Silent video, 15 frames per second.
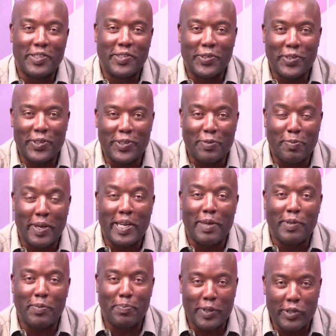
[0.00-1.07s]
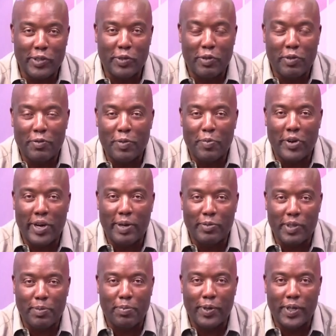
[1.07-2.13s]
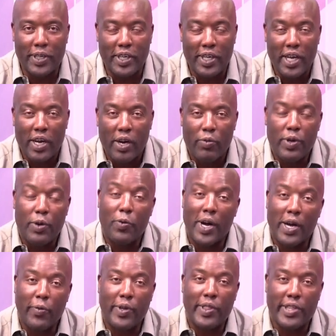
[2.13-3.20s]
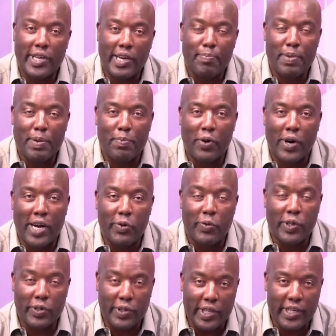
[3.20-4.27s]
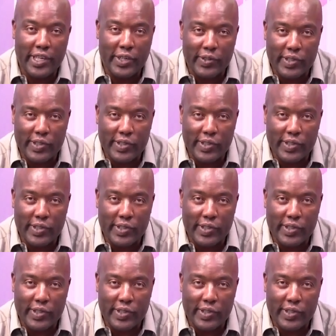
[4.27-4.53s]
Studios. My name is Peter Ouko from Crime Support. We work with young people and we know they need your